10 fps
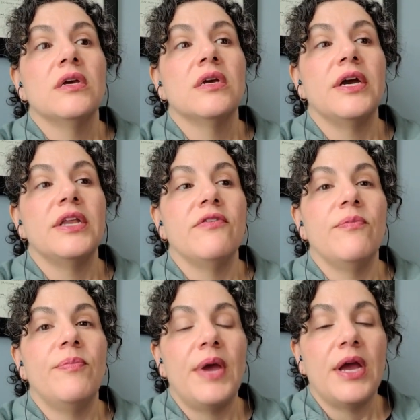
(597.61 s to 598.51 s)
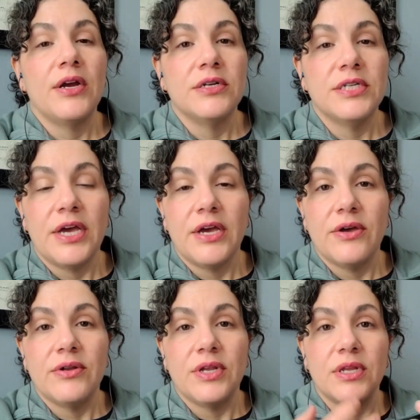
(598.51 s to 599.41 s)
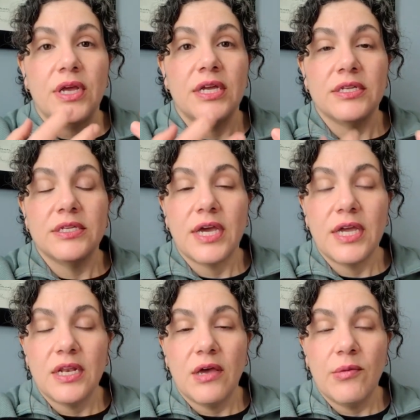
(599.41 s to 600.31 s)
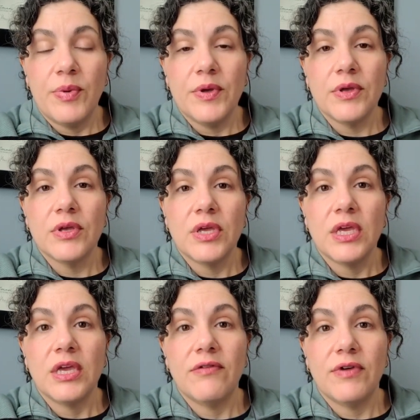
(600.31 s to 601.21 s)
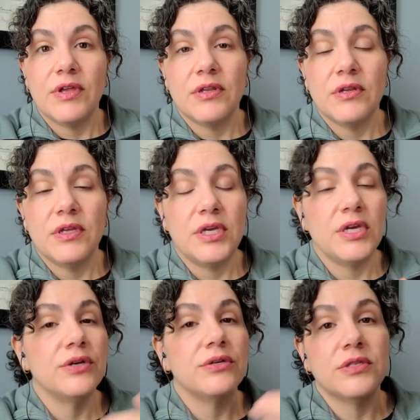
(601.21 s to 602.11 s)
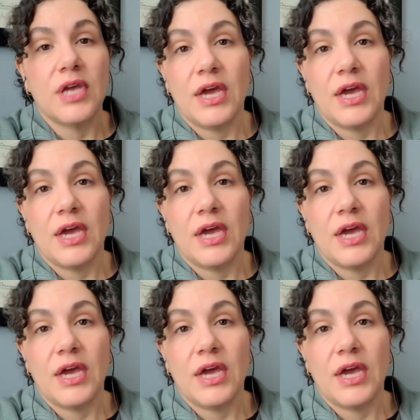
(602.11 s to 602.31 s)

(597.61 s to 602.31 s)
kind of bear down and tighten up even years